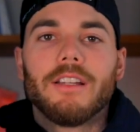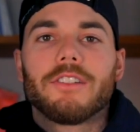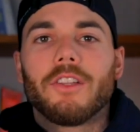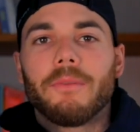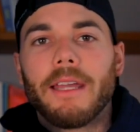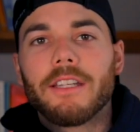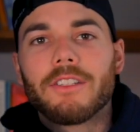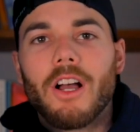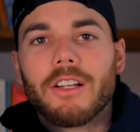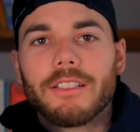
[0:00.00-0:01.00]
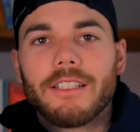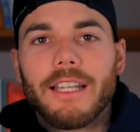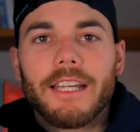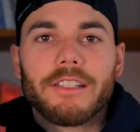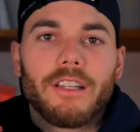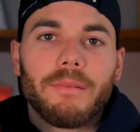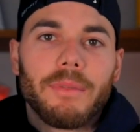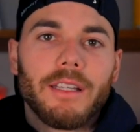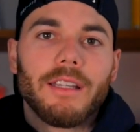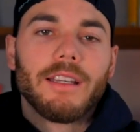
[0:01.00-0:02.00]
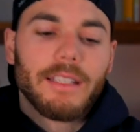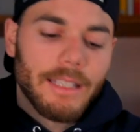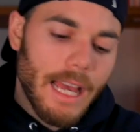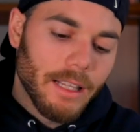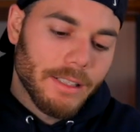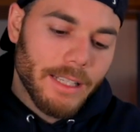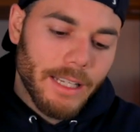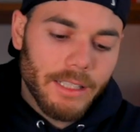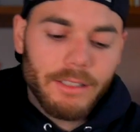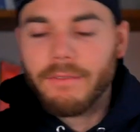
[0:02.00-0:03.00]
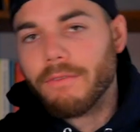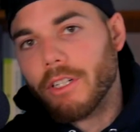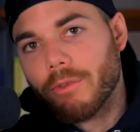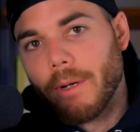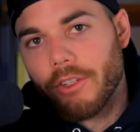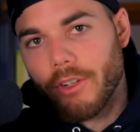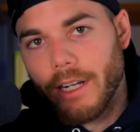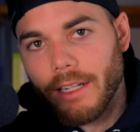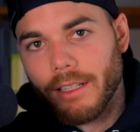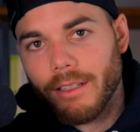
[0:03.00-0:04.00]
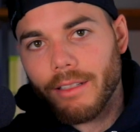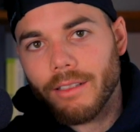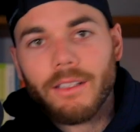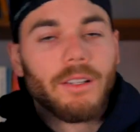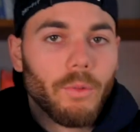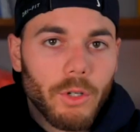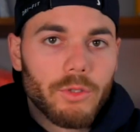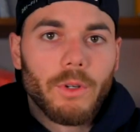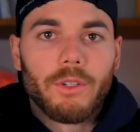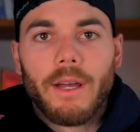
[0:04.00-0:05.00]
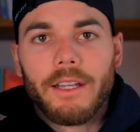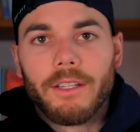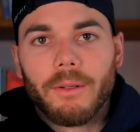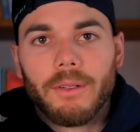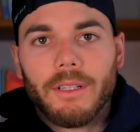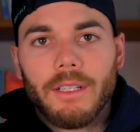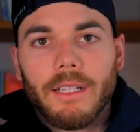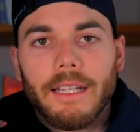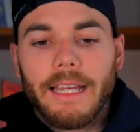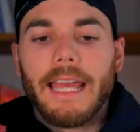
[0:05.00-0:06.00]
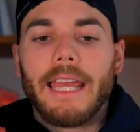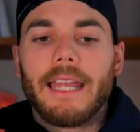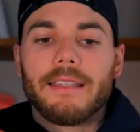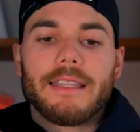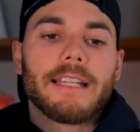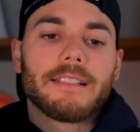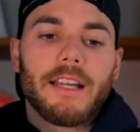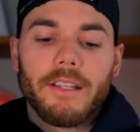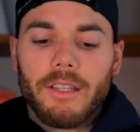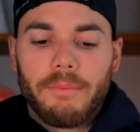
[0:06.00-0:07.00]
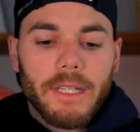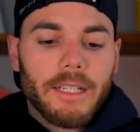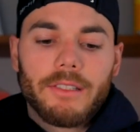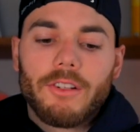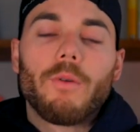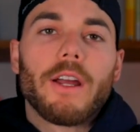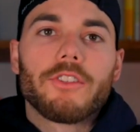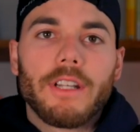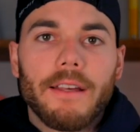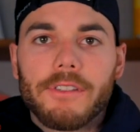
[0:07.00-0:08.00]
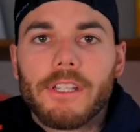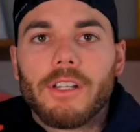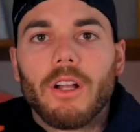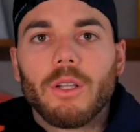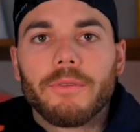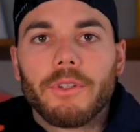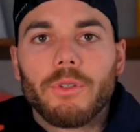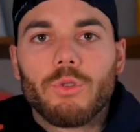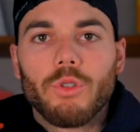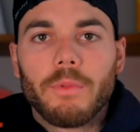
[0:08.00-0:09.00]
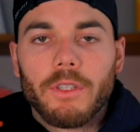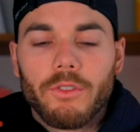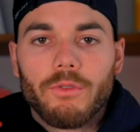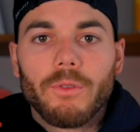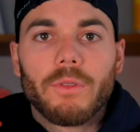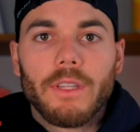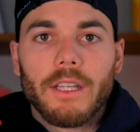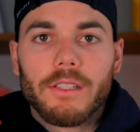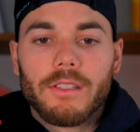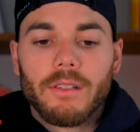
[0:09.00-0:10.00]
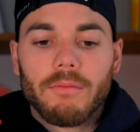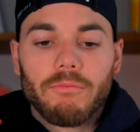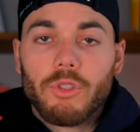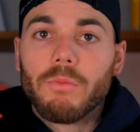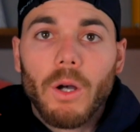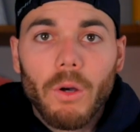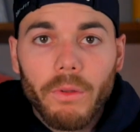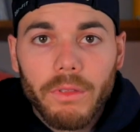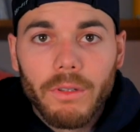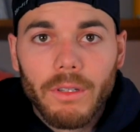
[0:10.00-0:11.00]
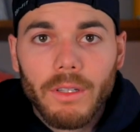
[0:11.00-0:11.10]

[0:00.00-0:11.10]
So the main talk of today is going to be calisthenics versus weight training. Which one do I do? And that's kind of the biggest question I've seen all over YouTube, and the truth is, do both.